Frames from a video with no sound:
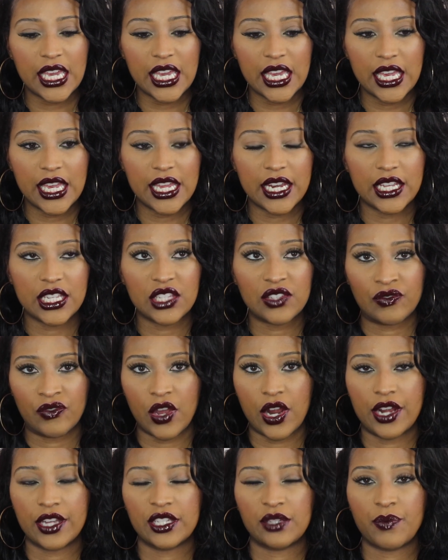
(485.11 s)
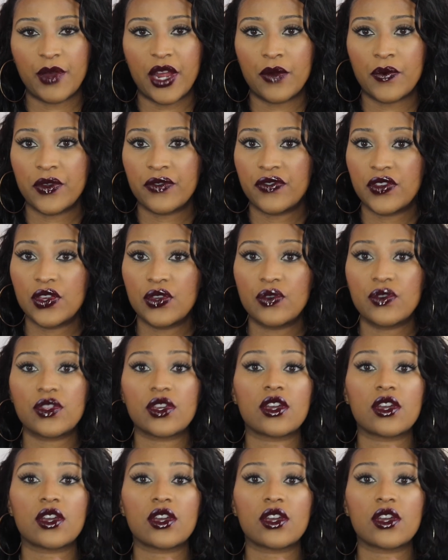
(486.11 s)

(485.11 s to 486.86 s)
it as far as my review.